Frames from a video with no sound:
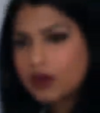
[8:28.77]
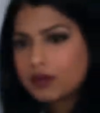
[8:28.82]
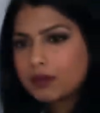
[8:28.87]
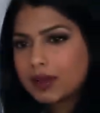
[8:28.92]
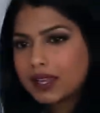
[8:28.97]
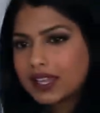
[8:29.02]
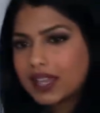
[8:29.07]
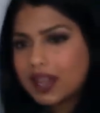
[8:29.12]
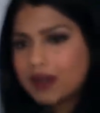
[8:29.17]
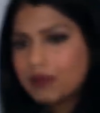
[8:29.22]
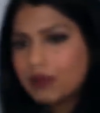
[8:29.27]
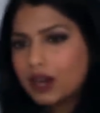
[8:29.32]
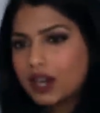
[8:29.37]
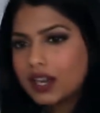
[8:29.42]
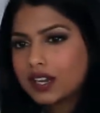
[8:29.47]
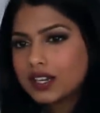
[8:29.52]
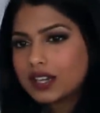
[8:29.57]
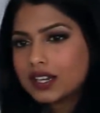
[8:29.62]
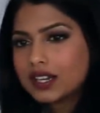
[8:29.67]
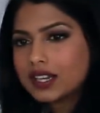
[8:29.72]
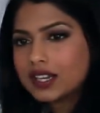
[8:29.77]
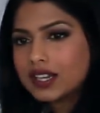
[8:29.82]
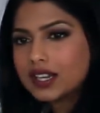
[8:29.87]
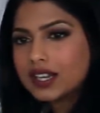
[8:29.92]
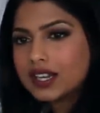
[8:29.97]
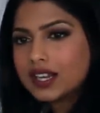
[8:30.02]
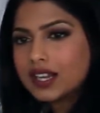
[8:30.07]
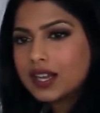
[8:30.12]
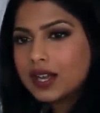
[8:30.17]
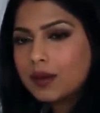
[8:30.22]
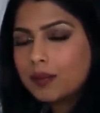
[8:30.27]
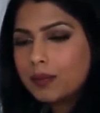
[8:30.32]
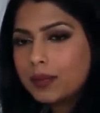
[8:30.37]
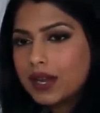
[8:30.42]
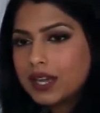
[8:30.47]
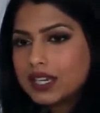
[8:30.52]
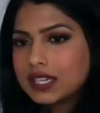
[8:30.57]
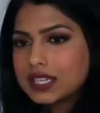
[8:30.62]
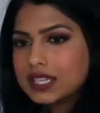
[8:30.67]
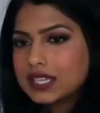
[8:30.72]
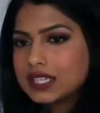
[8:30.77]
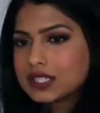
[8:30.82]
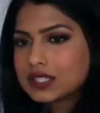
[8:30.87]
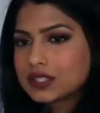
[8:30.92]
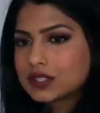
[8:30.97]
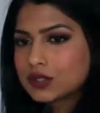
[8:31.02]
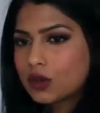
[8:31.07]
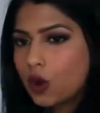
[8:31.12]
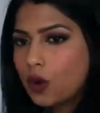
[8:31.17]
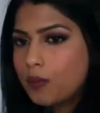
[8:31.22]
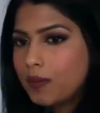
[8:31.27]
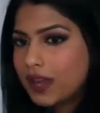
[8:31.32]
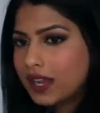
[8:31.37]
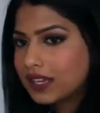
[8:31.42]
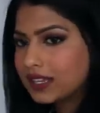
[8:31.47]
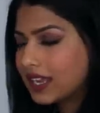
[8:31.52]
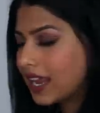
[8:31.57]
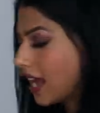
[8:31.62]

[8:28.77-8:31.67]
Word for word: on with my camera? But he's so big